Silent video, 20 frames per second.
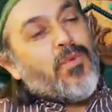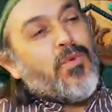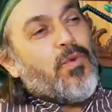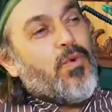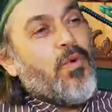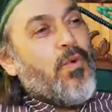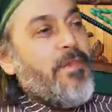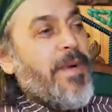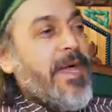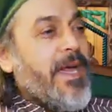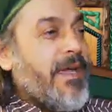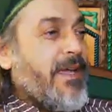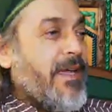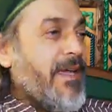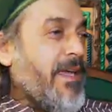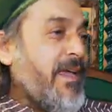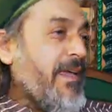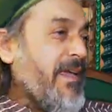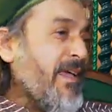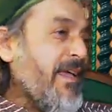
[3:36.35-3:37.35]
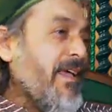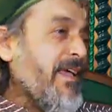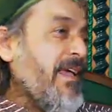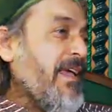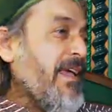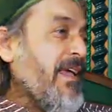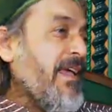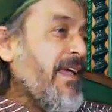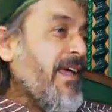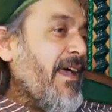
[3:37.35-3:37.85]
to make
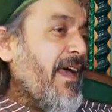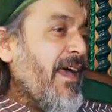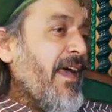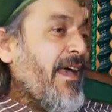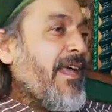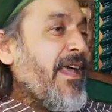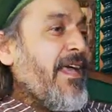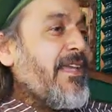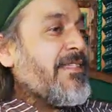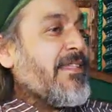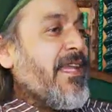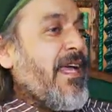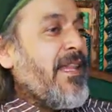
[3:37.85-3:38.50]
against